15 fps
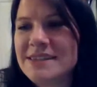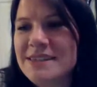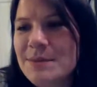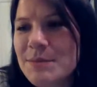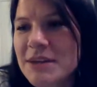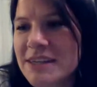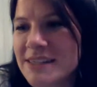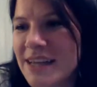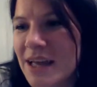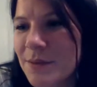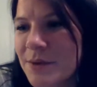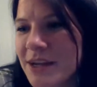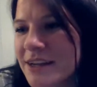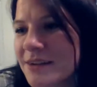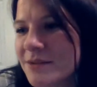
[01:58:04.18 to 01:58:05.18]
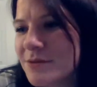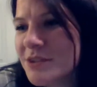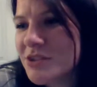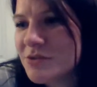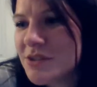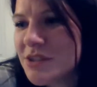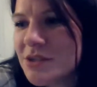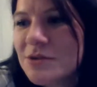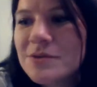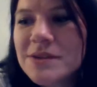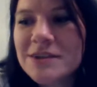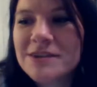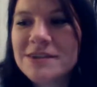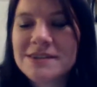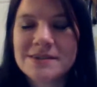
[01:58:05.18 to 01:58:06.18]
Somebody tell me. What'd you do?
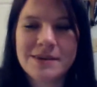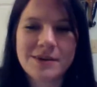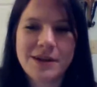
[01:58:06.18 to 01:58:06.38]
There's.